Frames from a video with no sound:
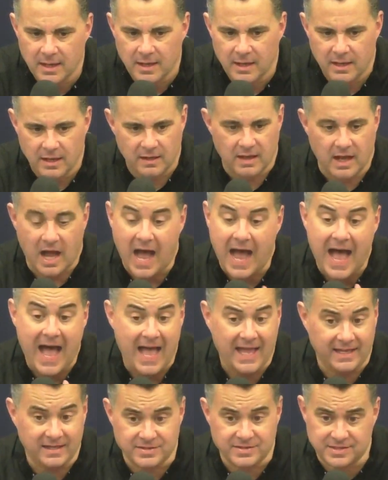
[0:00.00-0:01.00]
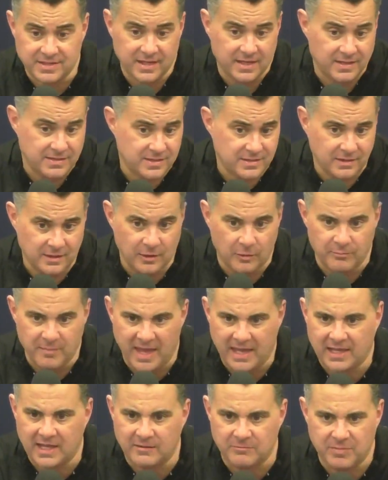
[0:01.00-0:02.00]
high assist,
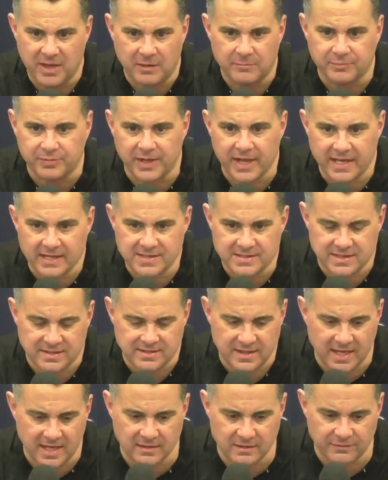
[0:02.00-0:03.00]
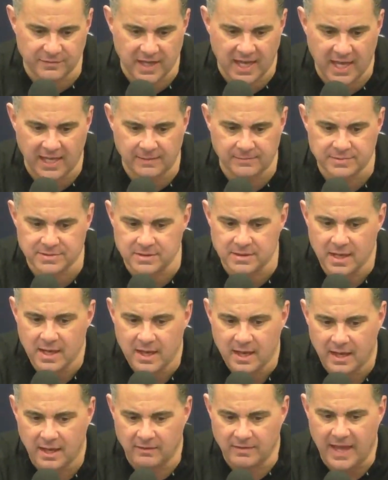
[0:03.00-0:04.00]
making big plays at the end of games,
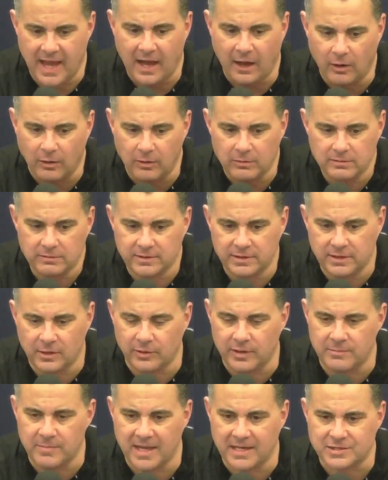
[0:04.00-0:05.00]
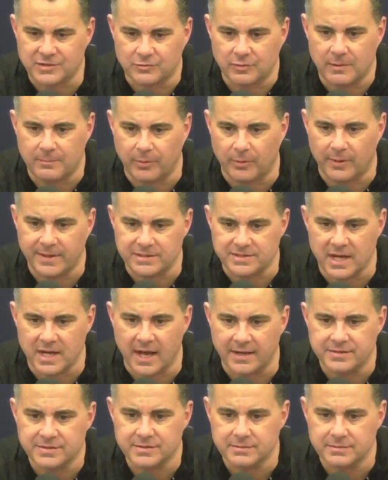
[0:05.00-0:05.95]
and now, he makes 3-point shots.